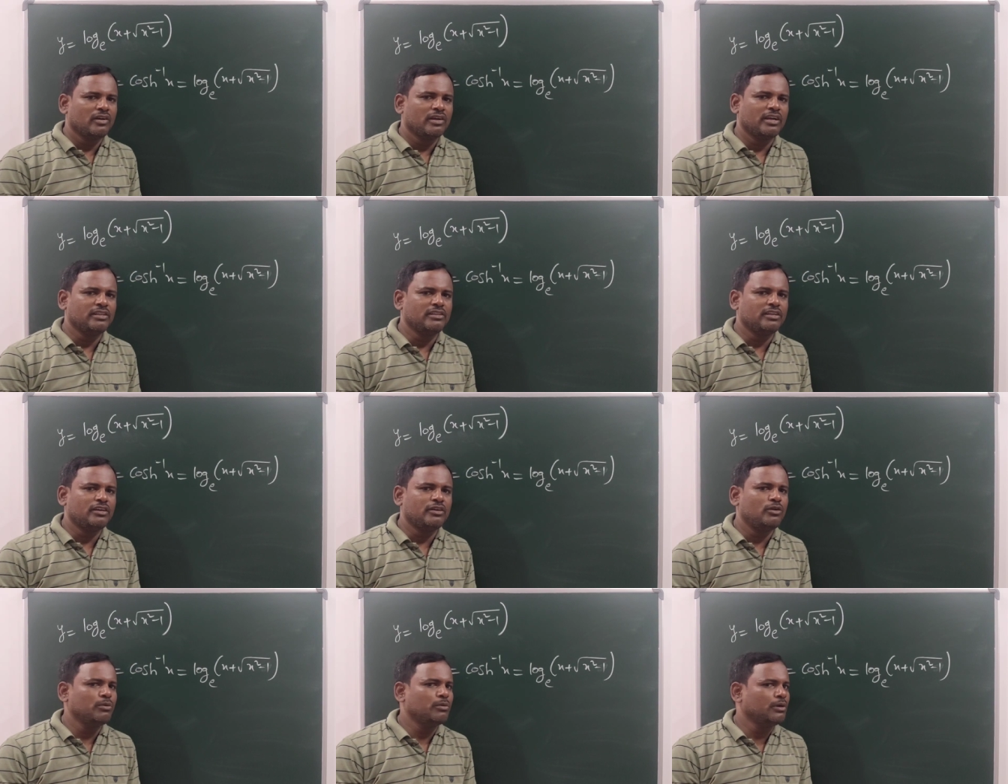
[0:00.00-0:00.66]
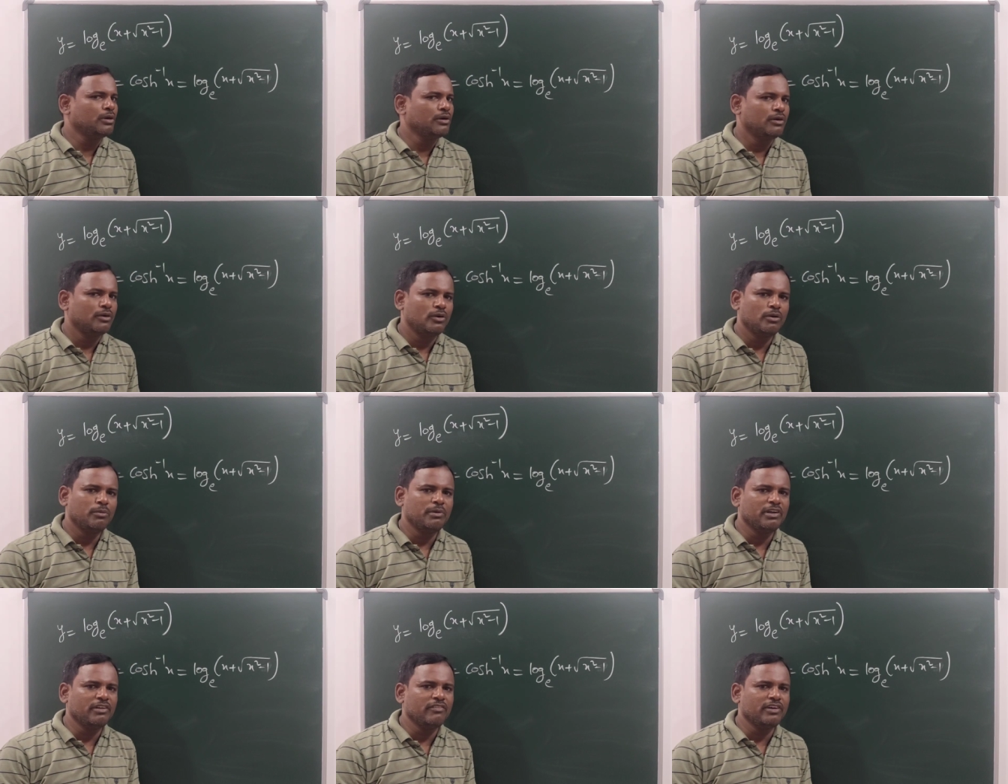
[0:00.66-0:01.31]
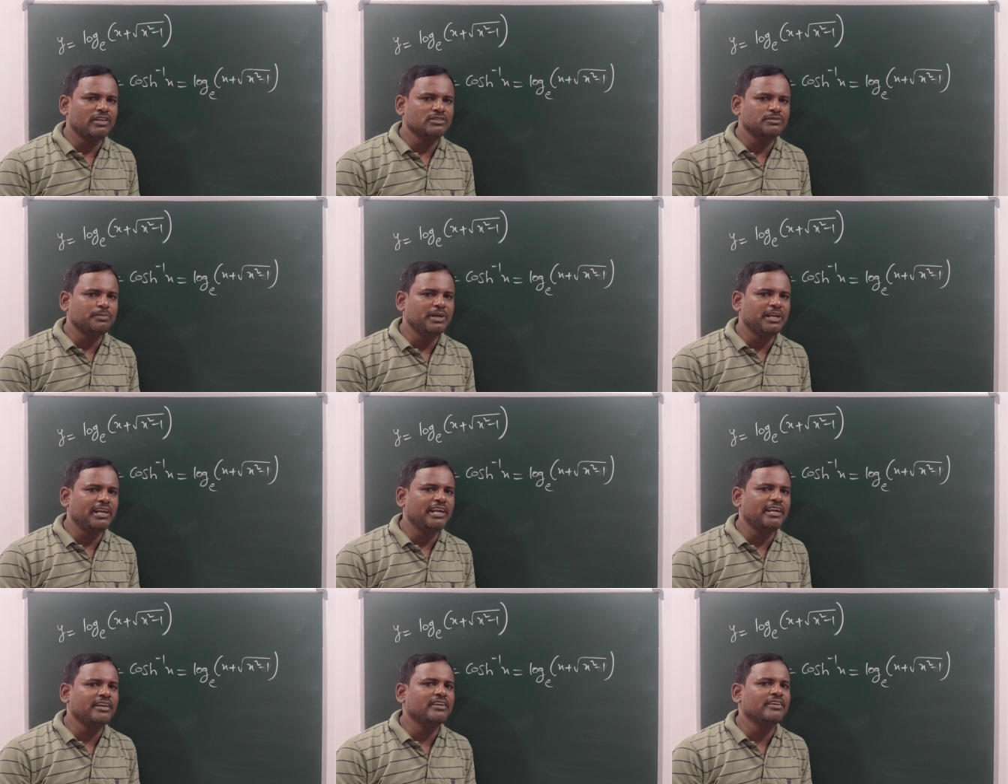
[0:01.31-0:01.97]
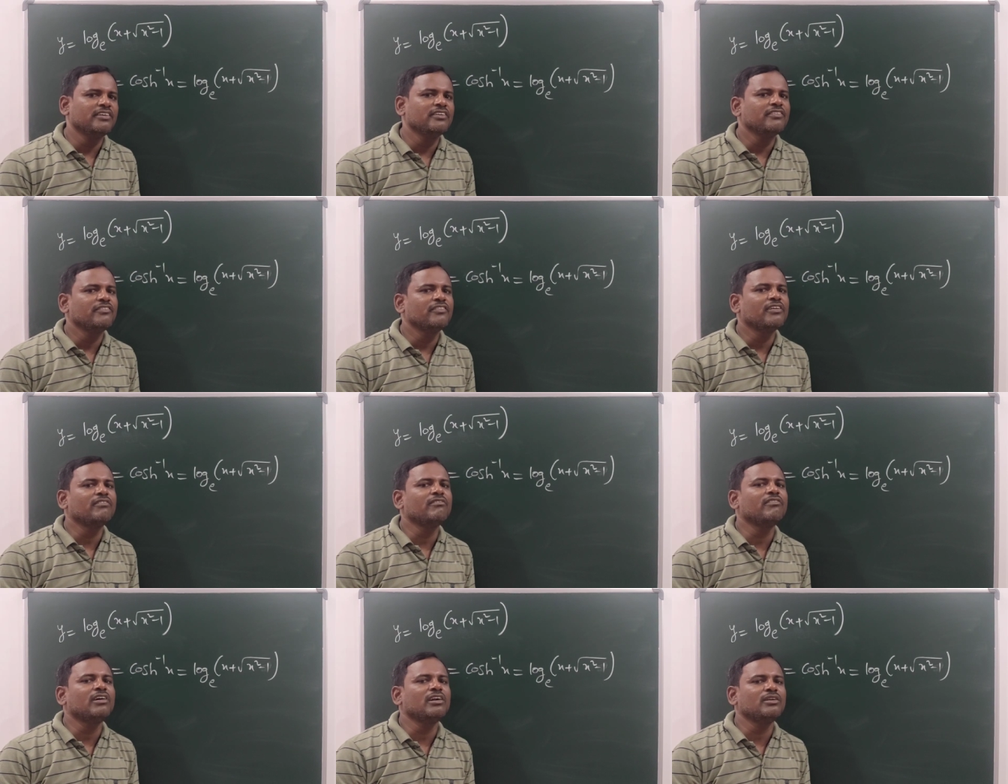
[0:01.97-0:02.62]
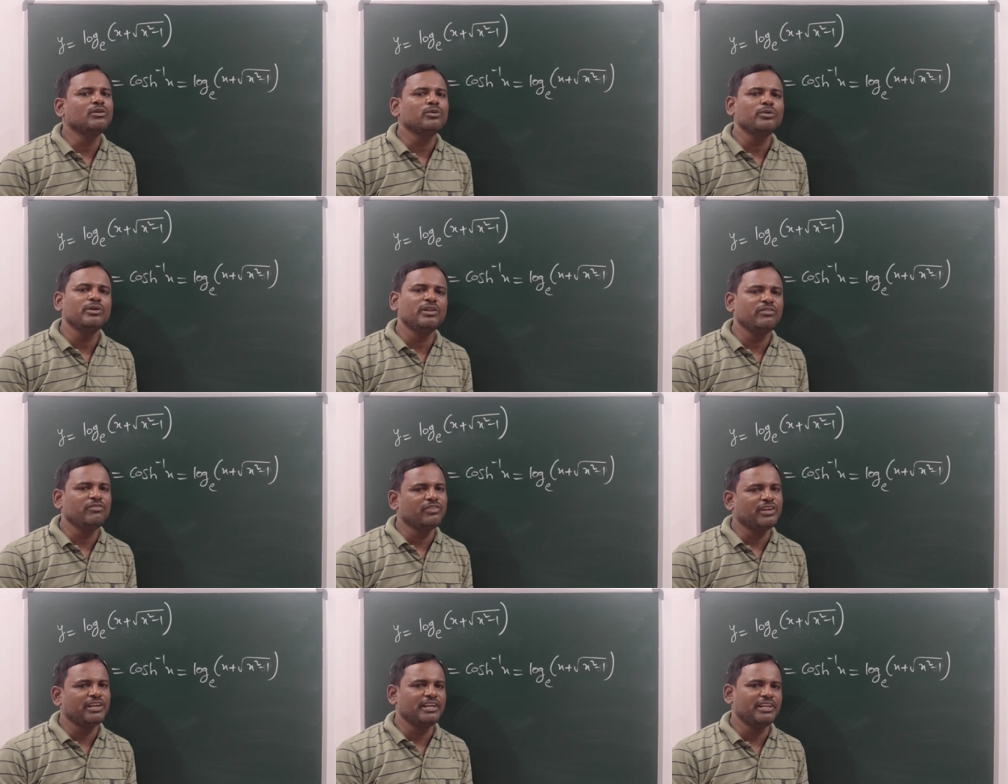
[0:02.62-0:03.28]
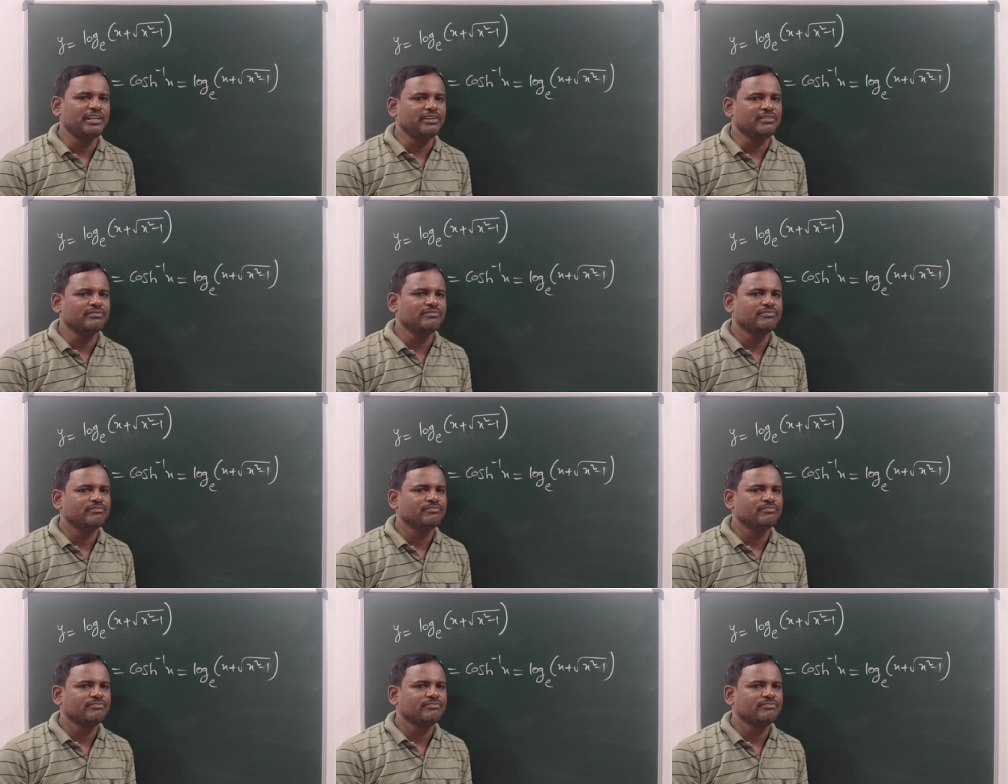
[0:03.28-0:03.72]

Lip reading: Okay, the domain was beginning from 1 to infinity.